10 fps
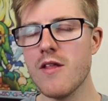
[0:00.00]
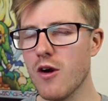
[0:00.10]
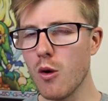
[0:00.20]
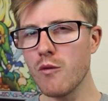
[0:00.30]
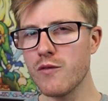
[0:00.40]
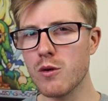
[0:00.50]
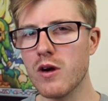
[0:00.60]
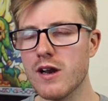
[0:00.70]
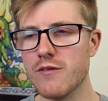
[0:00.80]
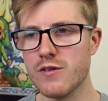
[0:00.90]
that all feel
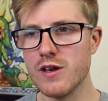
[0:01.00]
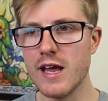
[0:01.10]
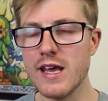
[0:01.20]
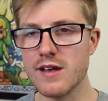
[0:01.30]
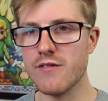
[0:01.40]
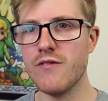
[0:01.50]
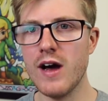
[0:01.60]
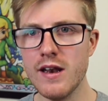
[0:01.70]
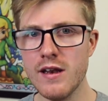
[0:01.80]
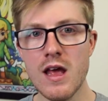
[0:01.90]
kind of unique and
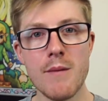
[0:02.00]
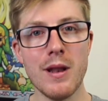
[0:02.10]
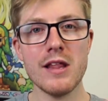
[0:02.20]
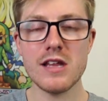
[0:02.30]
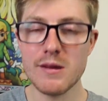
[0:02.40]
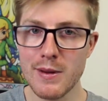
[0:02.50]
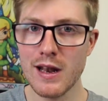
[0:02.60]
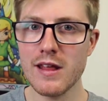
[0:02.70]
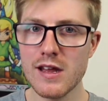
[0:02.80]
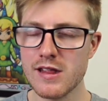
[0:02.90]
fun, plus the
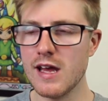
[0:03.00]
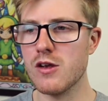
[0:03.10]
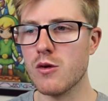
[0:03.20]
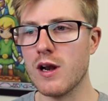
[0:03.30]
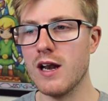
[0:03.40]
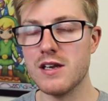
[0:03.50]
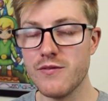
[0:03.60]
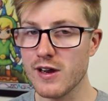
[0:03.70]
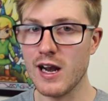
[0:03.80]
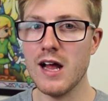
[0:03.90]
abilities that your
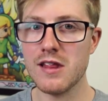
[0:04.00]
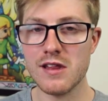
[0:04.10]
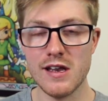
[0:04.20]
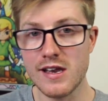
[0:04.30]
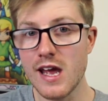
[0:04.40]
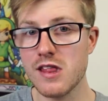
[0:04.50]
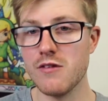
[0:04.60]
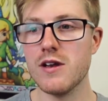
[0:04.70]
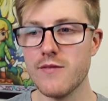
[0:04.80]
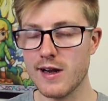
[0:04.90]
different classes, and yes, there are
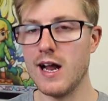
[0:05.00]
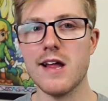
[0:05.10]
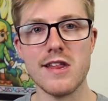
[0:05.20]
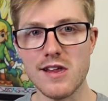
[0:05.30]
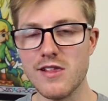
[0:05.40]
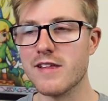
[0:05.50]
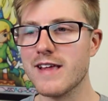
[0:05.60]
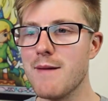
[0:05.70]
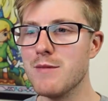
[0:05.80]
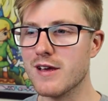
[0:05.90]
different classes in this
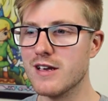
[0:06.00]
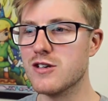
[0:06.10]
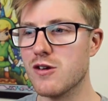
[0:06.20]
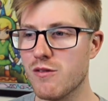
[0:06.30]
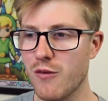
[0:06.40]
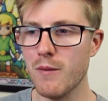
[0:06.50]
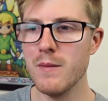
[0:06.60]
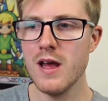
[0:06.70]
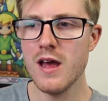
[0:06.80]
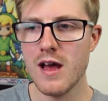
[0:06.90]
game that you can choose from,
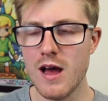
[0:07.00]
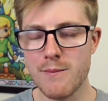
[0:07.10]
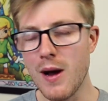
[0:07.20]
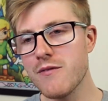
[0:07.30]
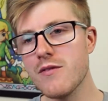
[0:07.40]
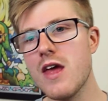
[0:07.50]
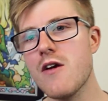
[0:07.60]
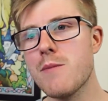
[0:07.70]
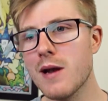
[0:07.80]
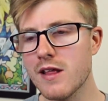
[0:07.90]
apart from their
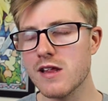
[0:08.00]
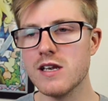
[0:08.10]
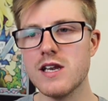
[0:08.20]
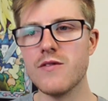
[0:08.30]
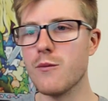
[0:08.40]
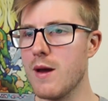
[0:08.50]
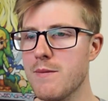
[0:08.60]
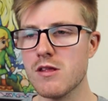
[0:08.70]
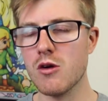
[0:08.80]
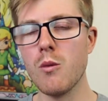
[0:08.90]
abilities and different
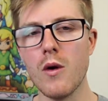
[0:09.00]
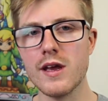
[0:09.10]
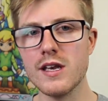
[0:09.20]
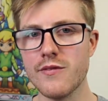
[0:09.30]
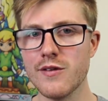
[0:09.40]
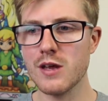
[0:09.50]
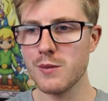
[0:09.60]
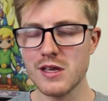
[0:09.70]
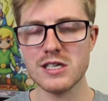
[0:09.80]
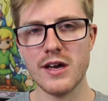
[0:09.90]
weapons all working differently
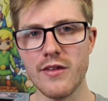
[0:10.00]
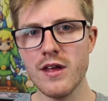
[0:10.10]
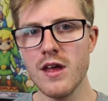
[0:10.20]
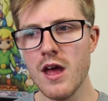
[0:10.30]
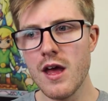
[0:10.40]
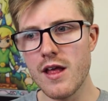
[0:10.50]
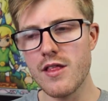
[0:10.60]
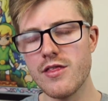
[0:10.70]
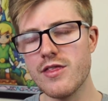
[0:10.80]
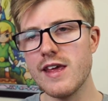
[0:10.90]
with each other,
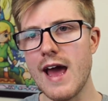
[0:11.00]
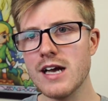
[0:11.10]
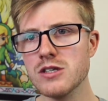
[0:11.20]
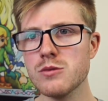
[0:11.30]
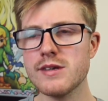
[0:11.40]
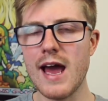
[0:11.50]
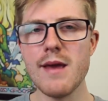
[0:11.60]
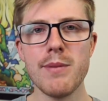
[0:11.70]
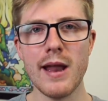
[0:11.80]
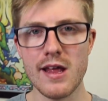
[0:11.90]
the actual
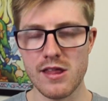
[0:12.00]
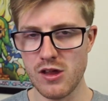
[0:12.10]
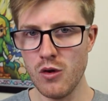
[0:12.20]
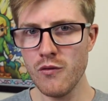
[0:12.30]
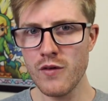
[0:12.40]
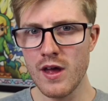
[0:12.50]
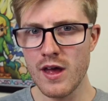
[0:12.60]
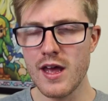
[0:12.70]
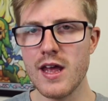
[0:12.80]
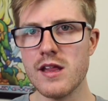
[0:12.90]
gameplay itself
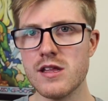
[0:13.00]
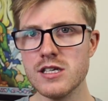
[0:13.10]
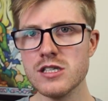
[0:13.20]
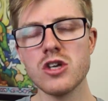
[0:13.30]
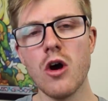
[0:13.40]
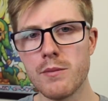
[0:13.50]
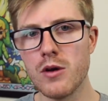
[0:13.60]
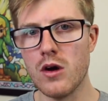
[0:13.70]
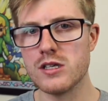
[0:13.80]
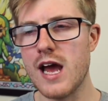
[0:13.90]
is just top
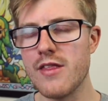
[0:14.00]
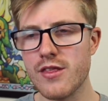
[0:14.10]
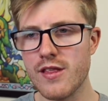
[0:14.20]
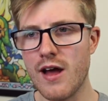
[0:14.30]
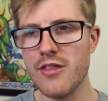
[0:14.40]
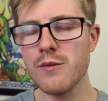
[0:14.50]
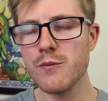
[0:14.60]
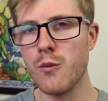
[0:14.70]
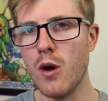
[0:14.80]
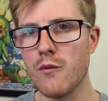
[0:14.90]
notch. And I think
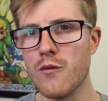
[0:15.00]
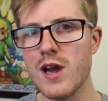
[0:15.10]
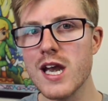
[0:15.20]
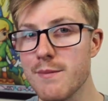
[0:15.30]
what really